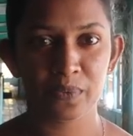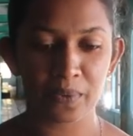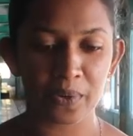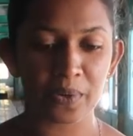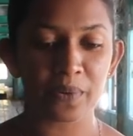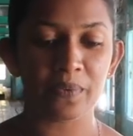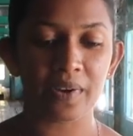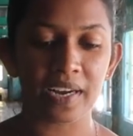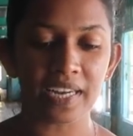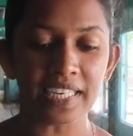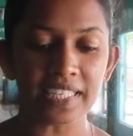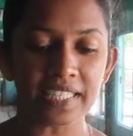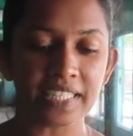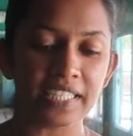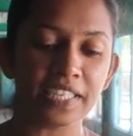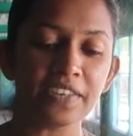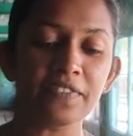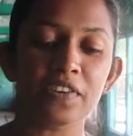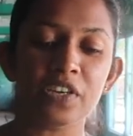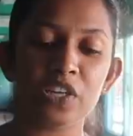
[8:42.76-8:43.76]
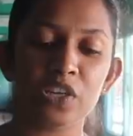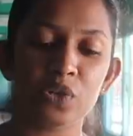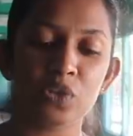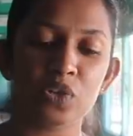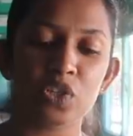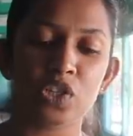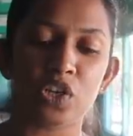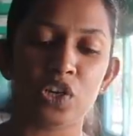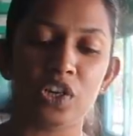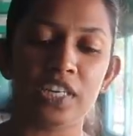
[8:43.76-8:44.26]
For white tea we
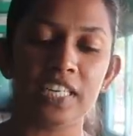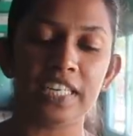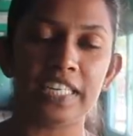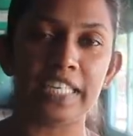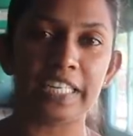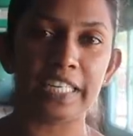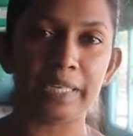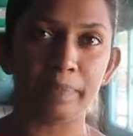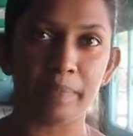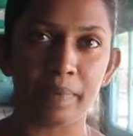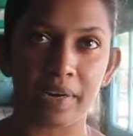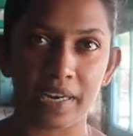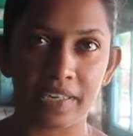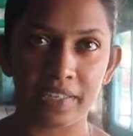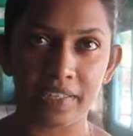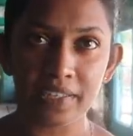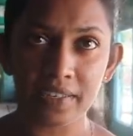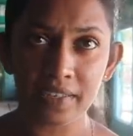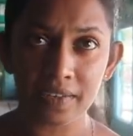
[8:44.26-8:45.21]
use only tea bud.